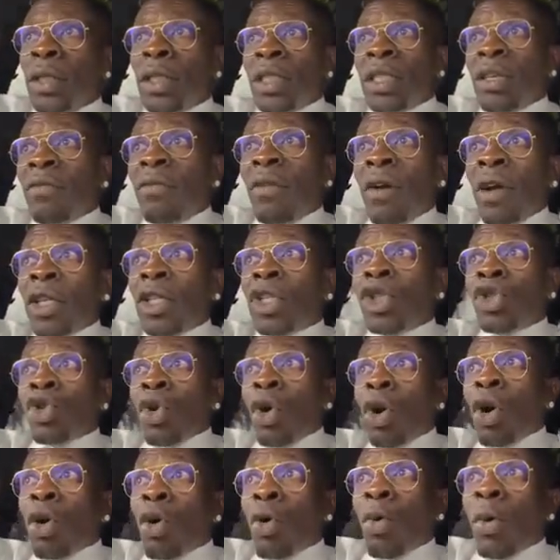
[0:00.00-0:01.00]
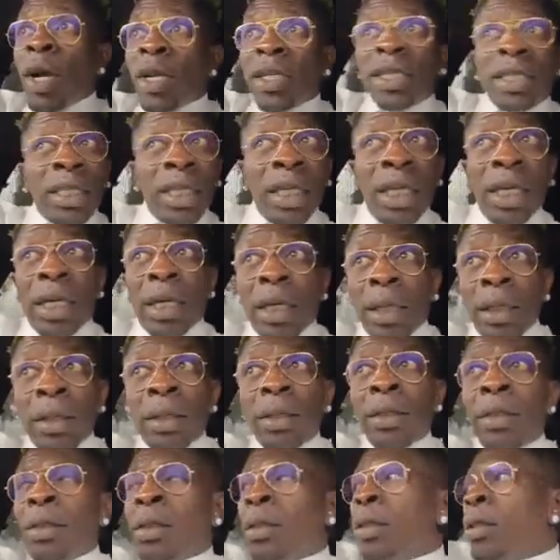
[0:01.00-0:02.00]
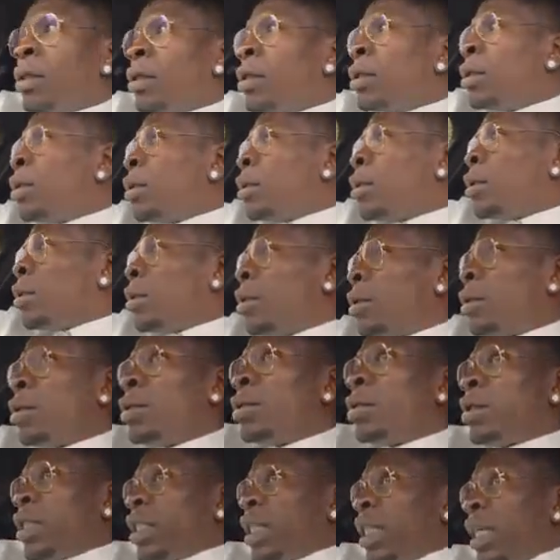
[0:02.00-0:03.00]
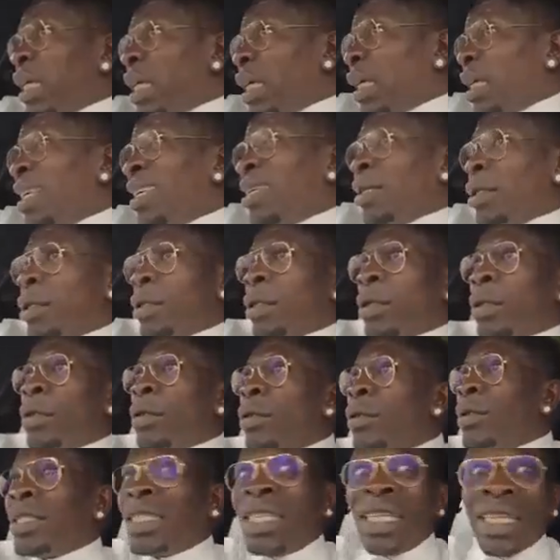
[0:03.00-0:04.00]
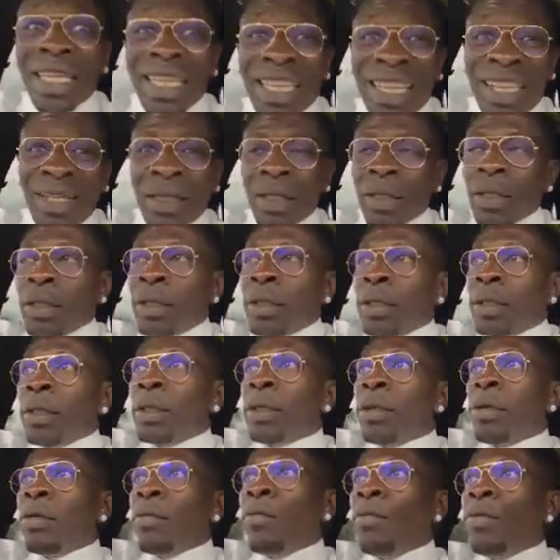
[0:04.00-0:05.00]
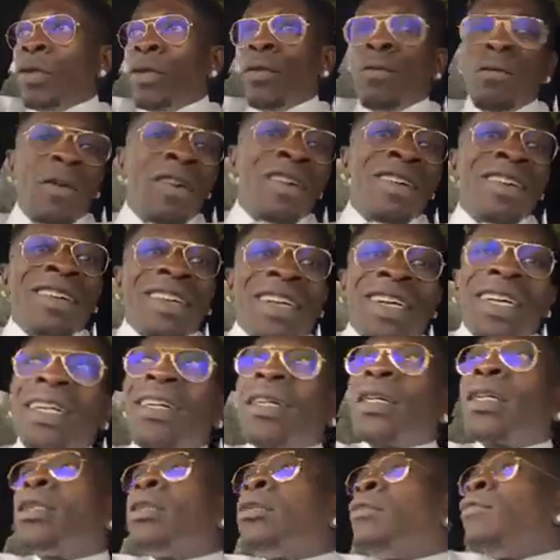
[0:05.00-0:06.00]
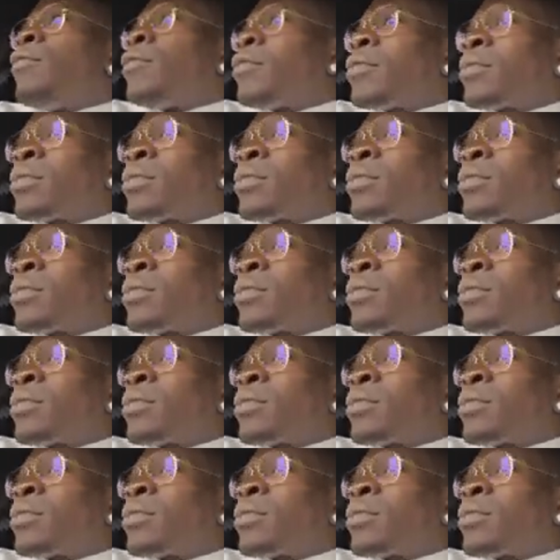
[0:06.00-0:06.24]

is a very strong word. Think. Think. Think. You for crack.